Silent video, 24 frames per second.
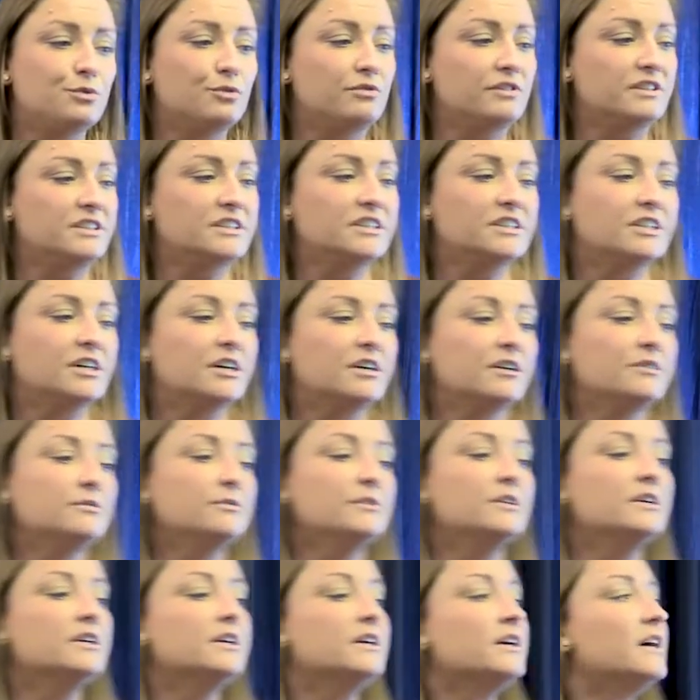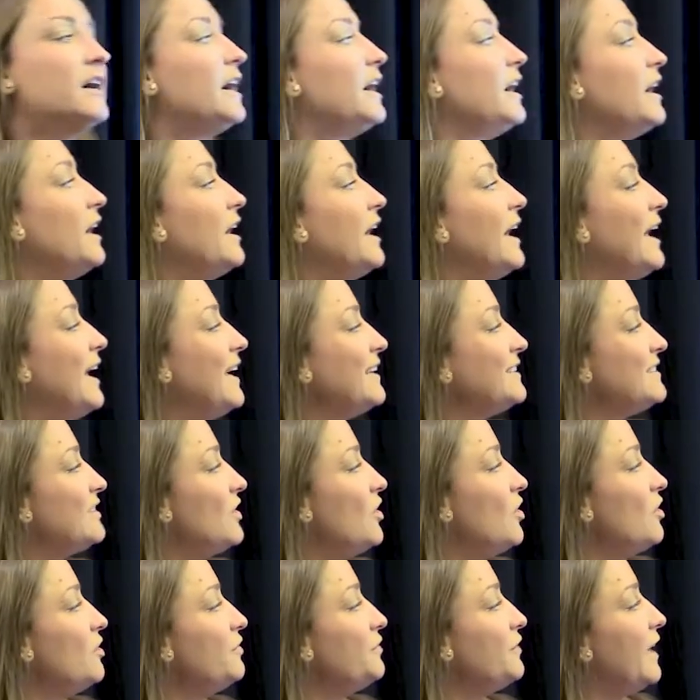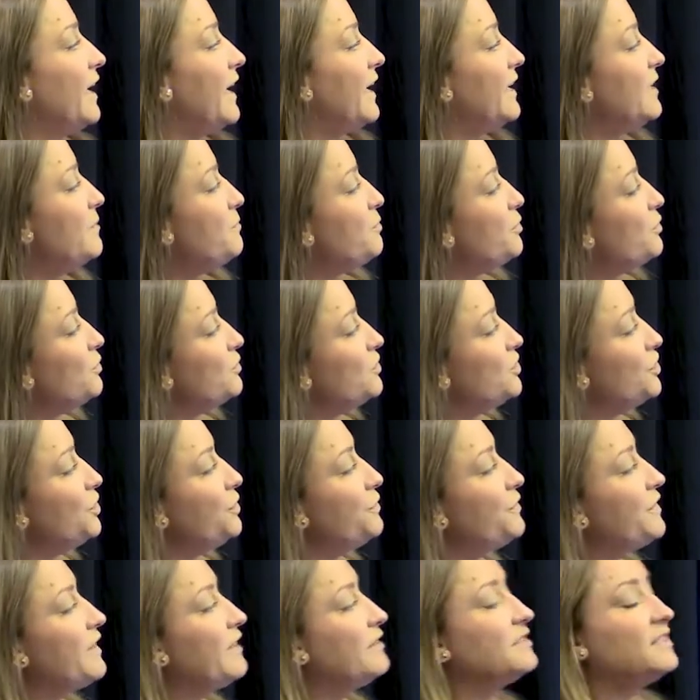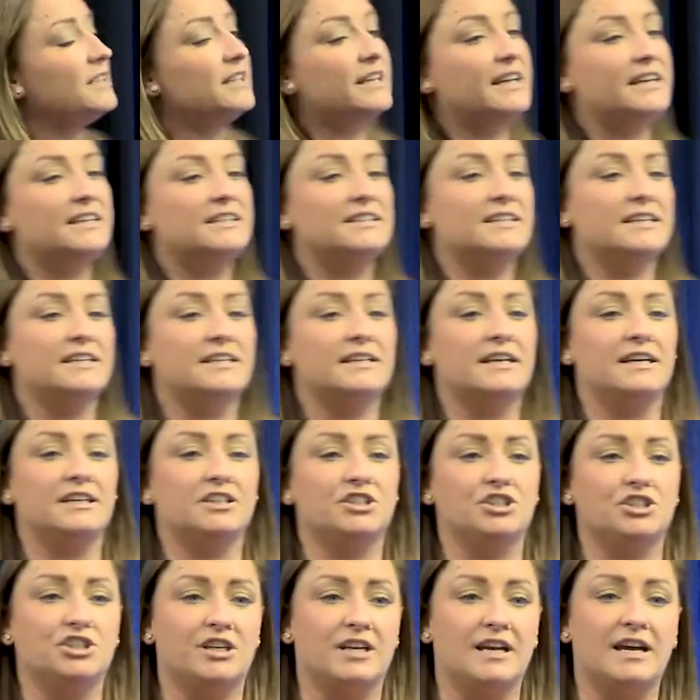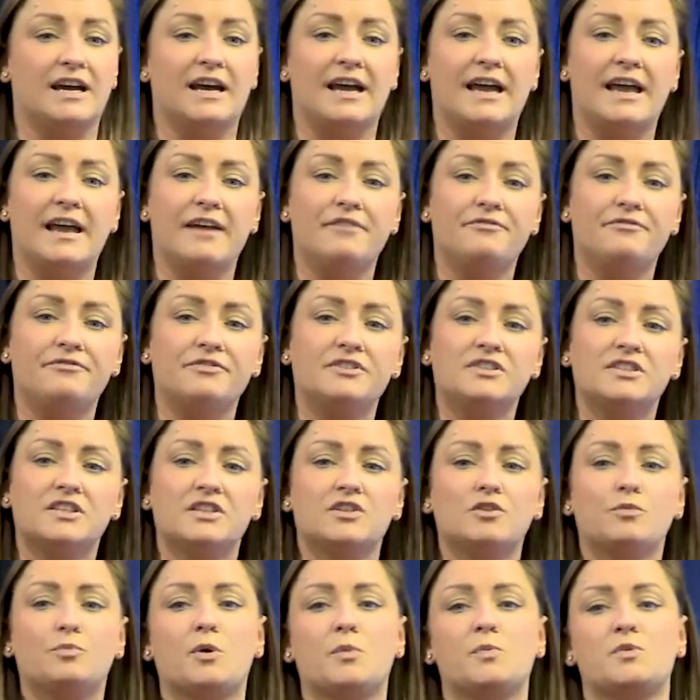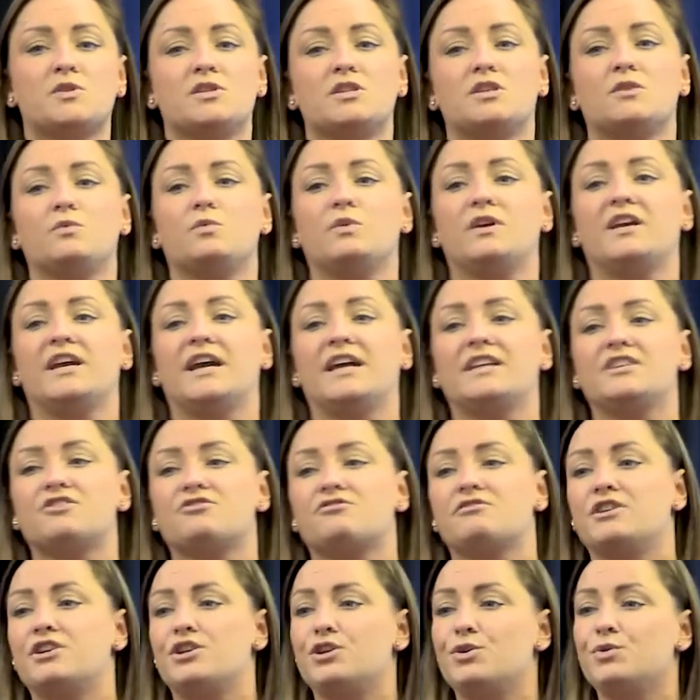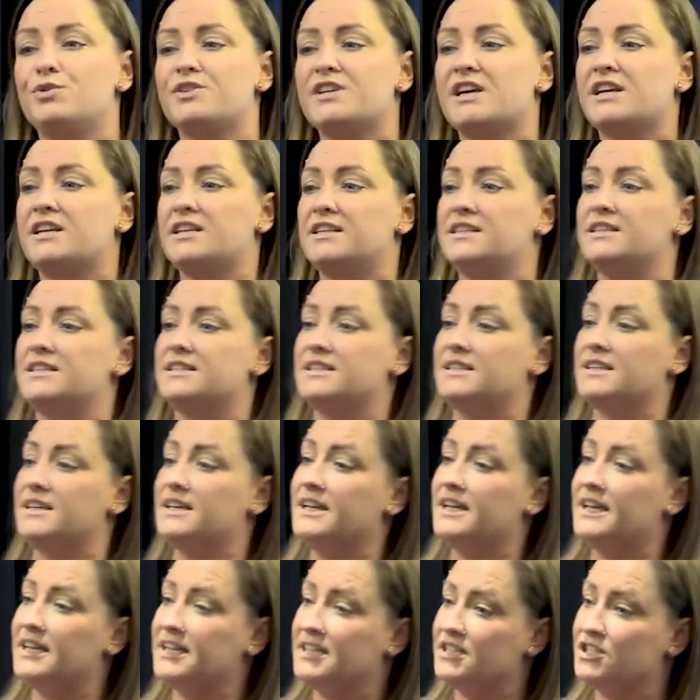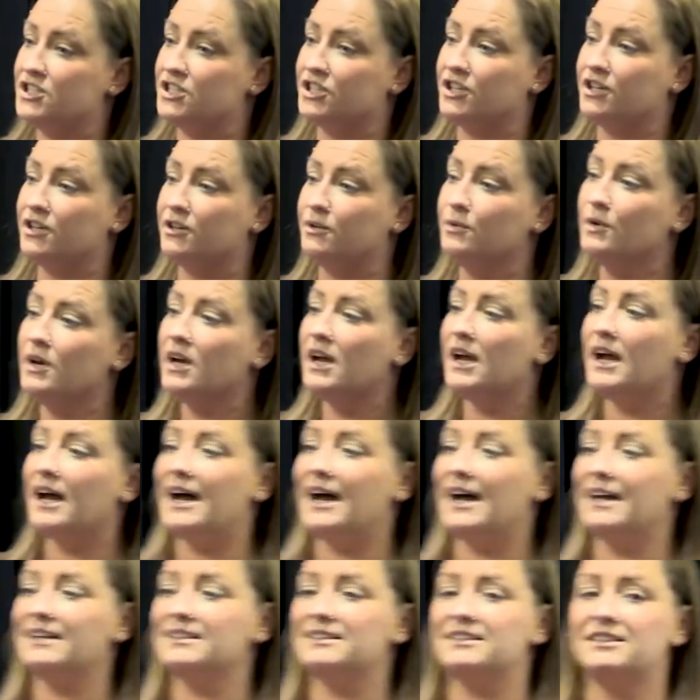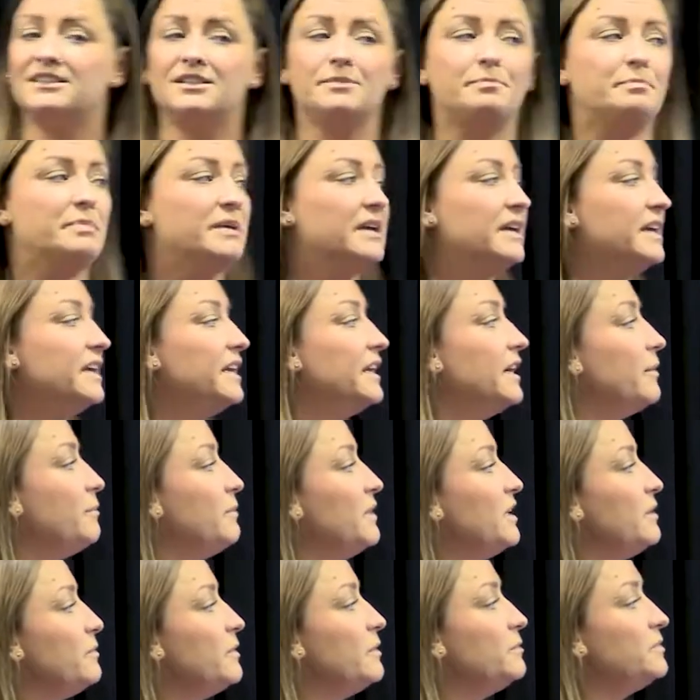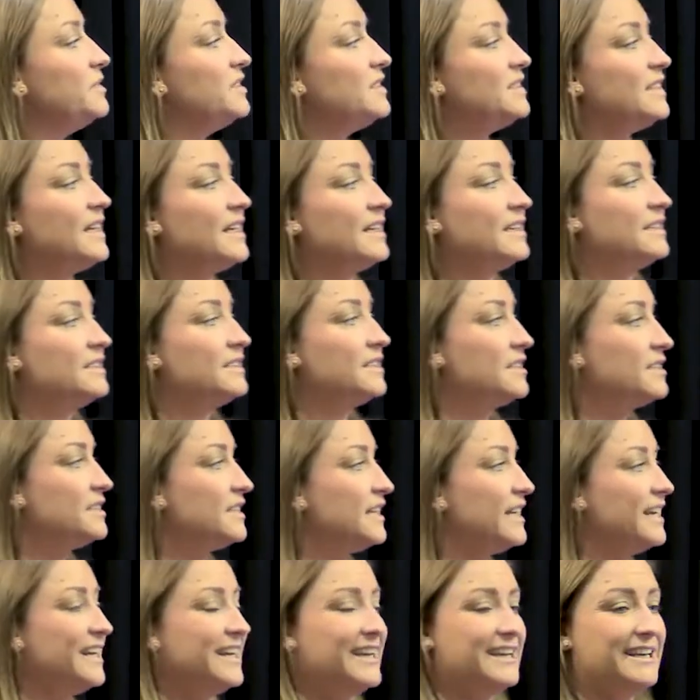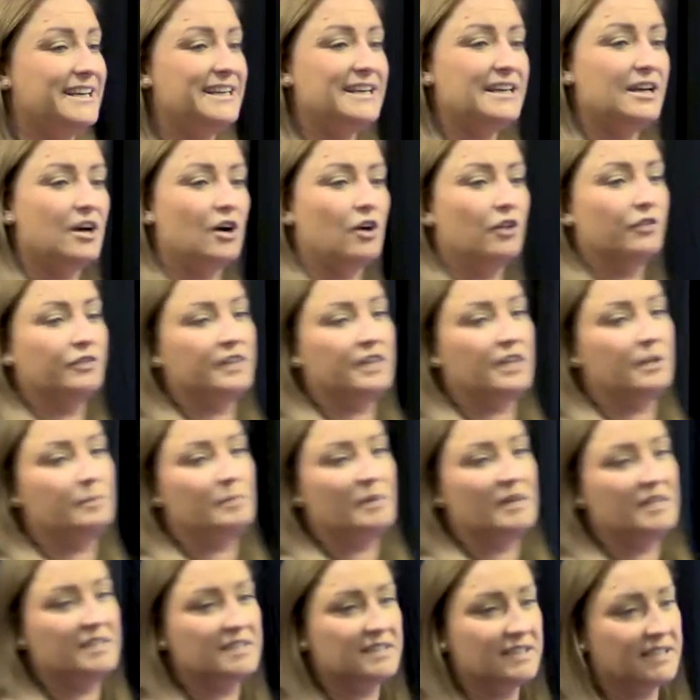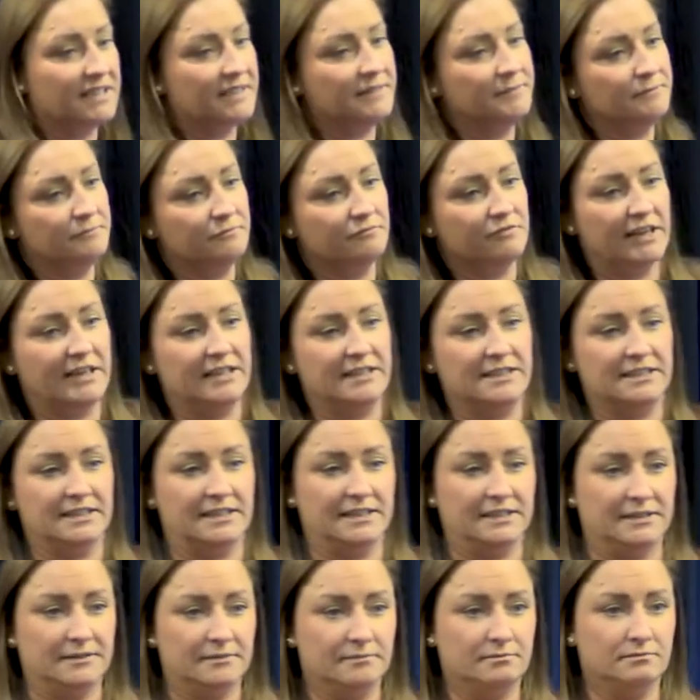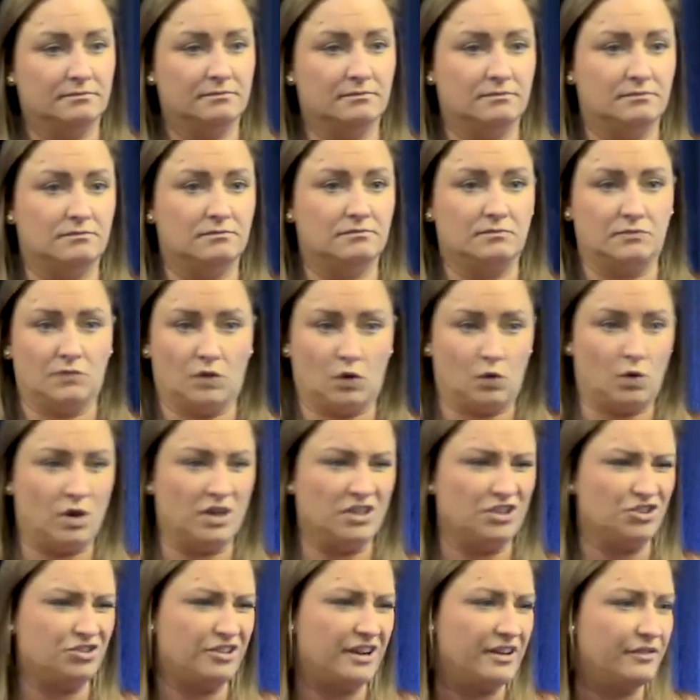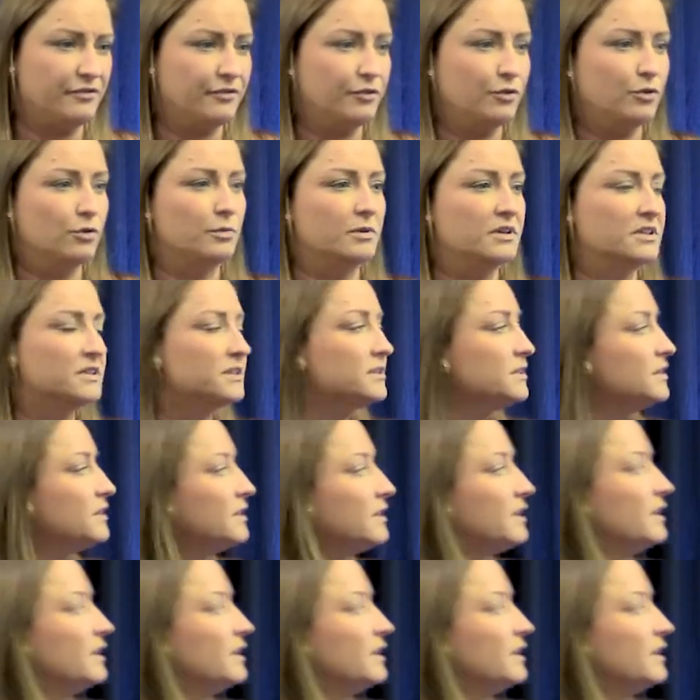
you already know, as of April 2018 next year, every single property that we enter a new tenancy into has to be a minimum standard E on the EPC rating. Quite straightforward.